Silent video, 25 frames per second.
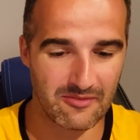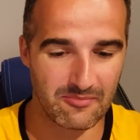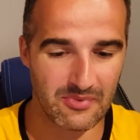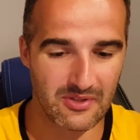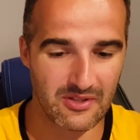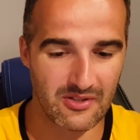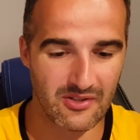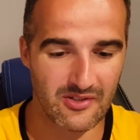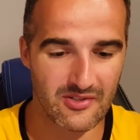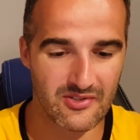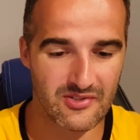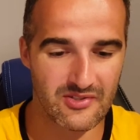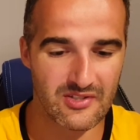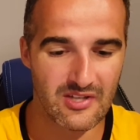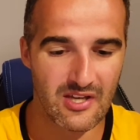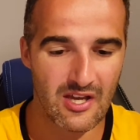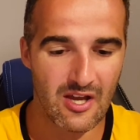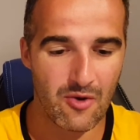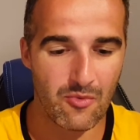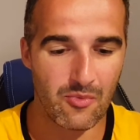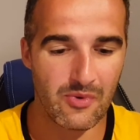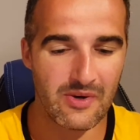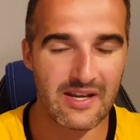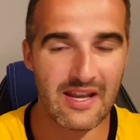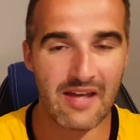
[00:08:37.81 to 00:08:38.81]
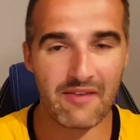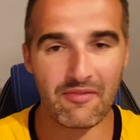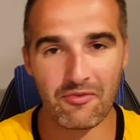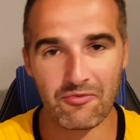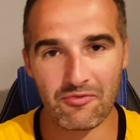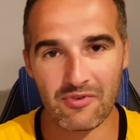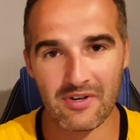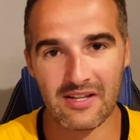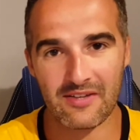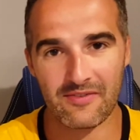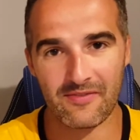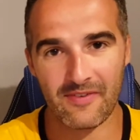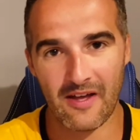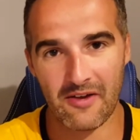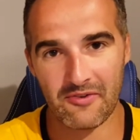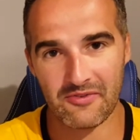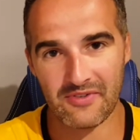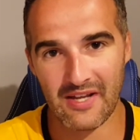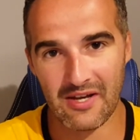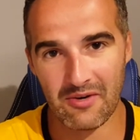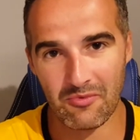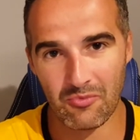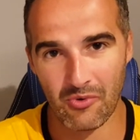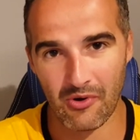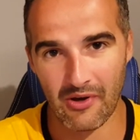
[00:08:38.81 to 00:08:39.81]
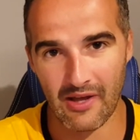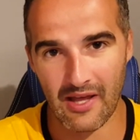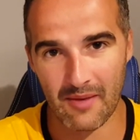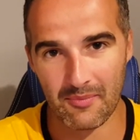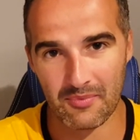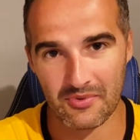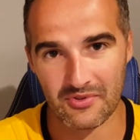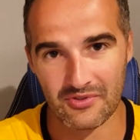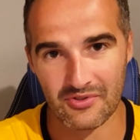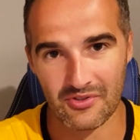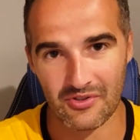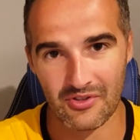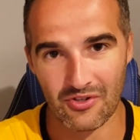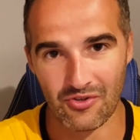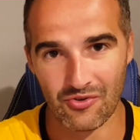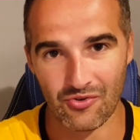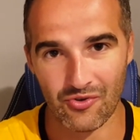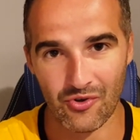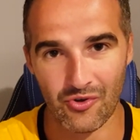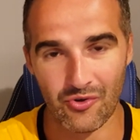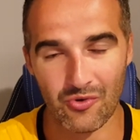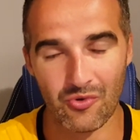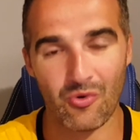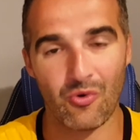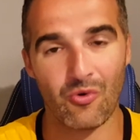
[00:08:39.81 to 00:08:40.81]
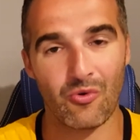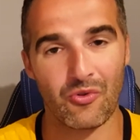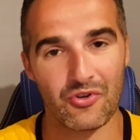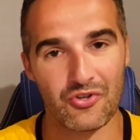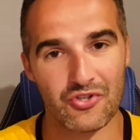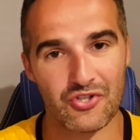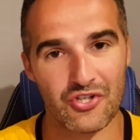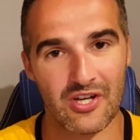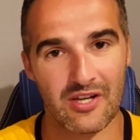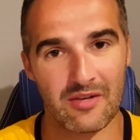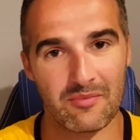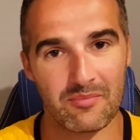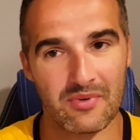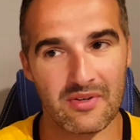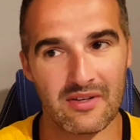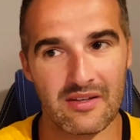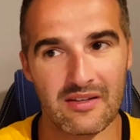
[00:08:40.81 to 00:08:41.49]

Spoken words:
because we never really found out what happened to the crew or the ship.